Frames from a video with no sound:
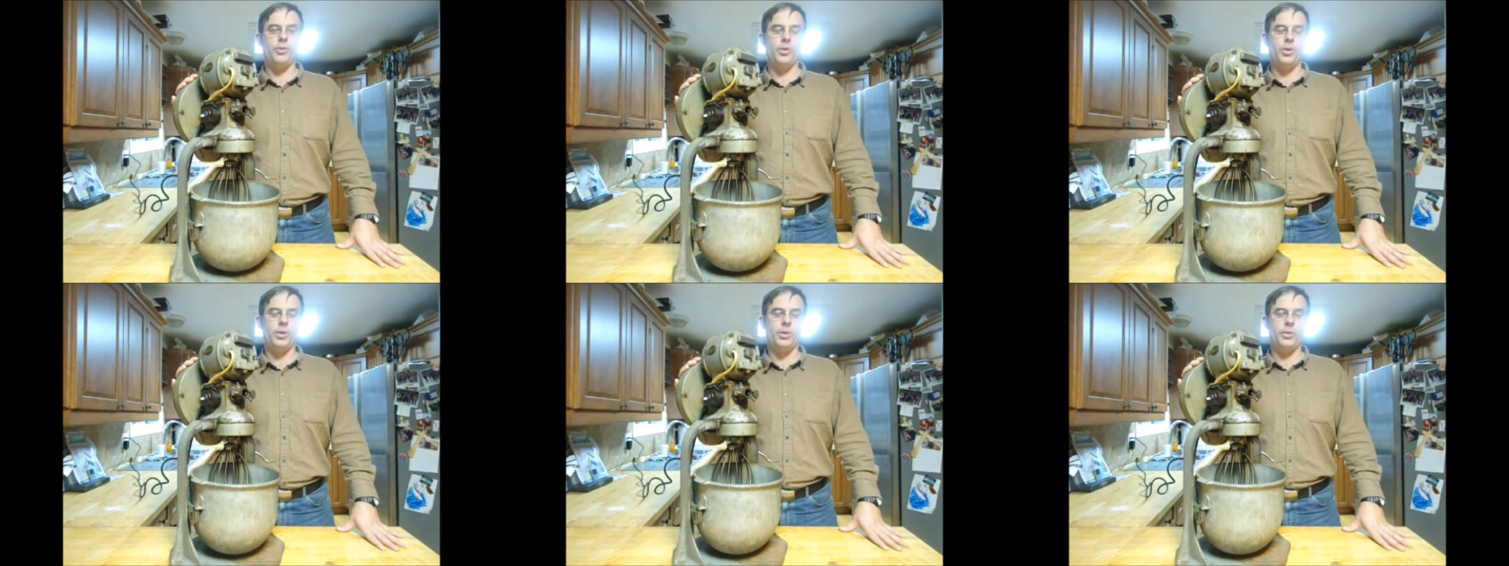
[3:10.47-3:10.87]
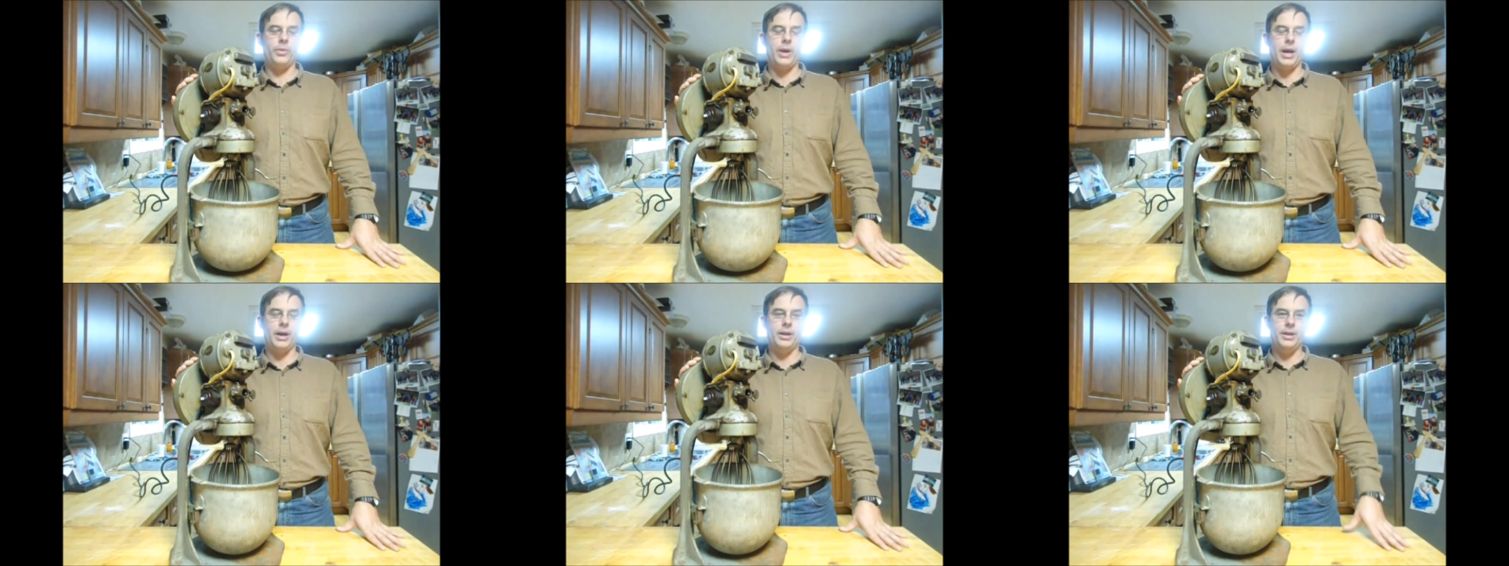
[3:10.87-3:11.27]

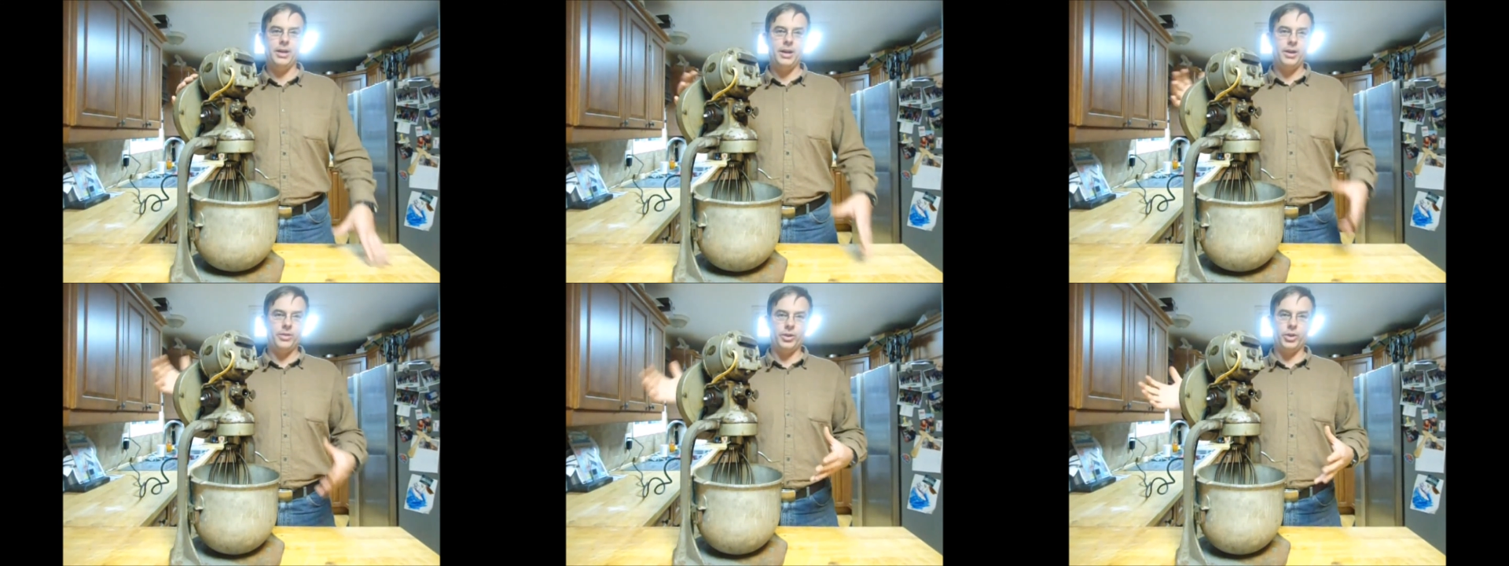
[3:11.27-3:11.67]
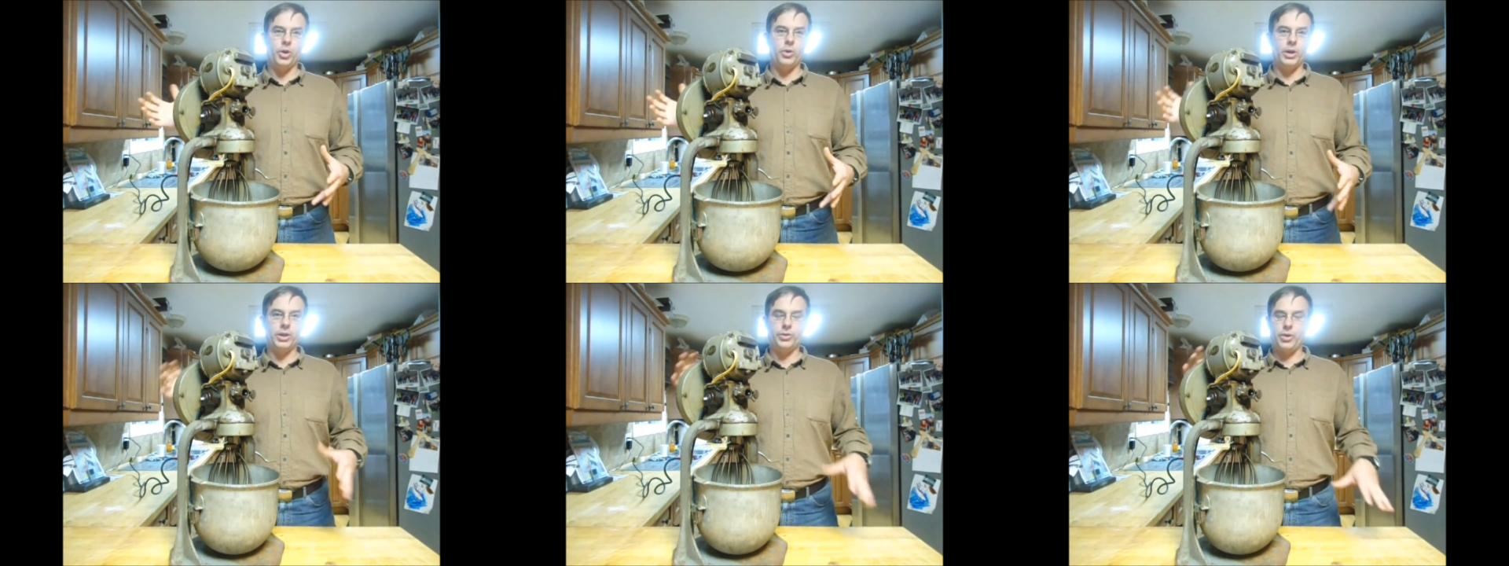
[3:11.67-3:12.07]
for the
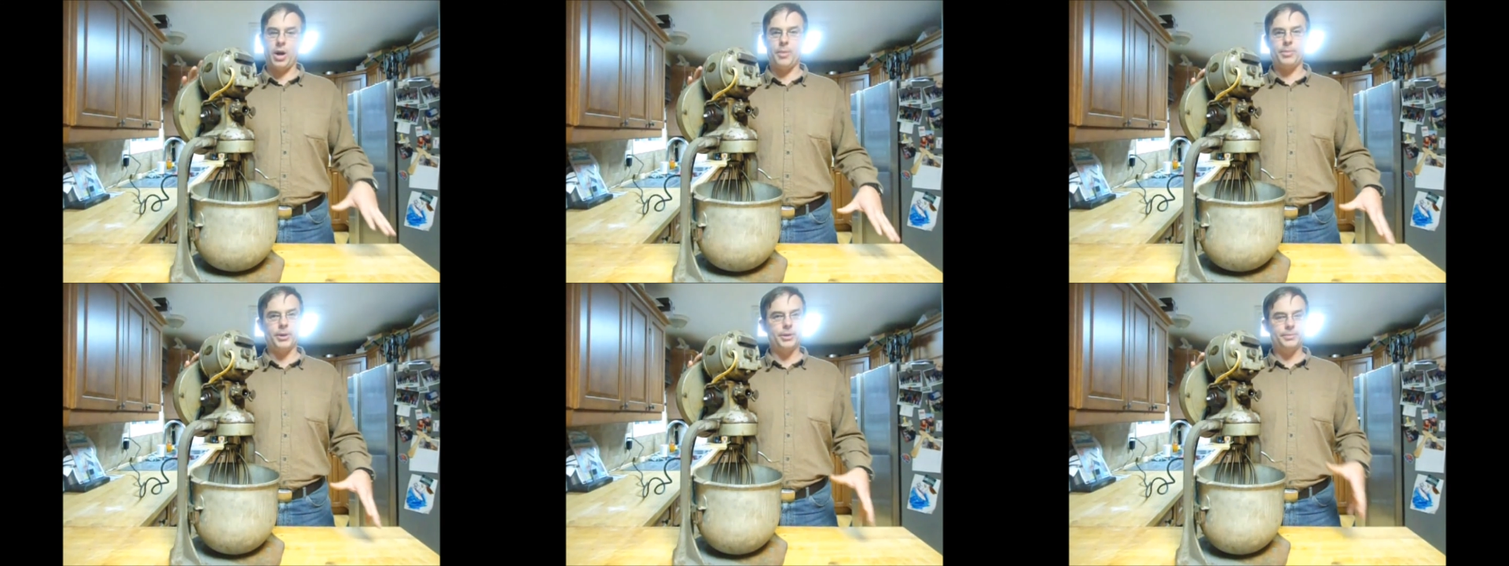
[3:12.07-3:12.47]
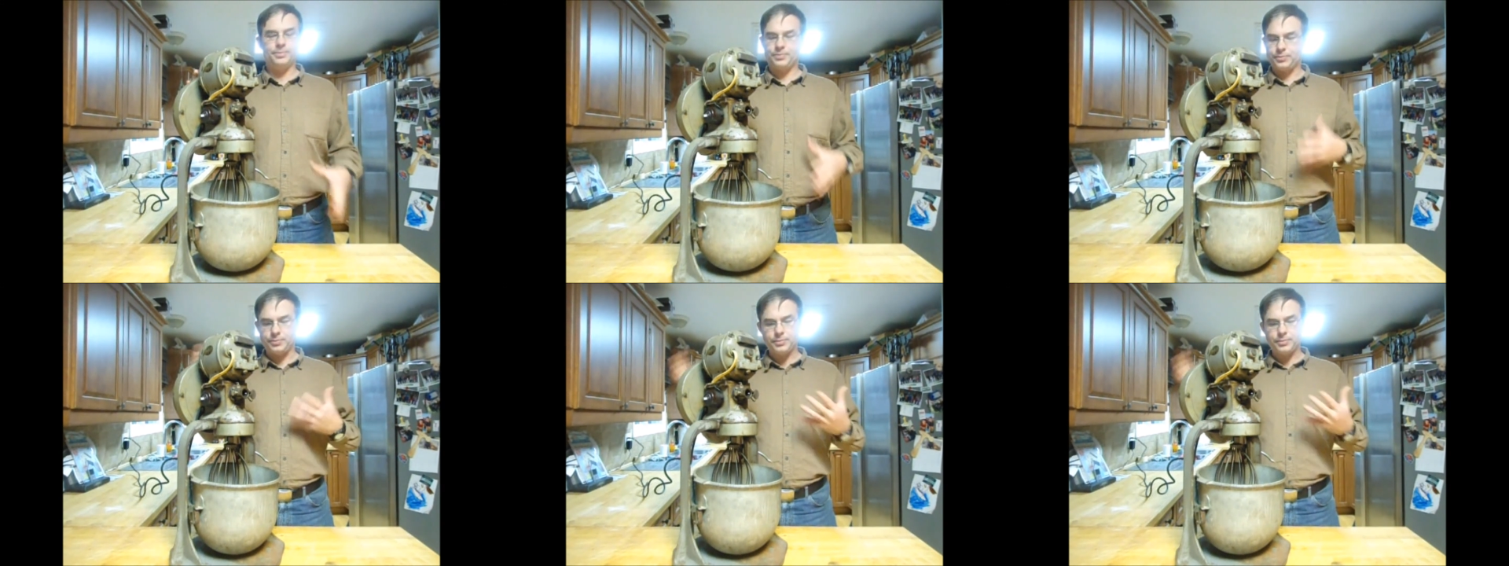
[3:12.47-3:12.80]
donut dropper,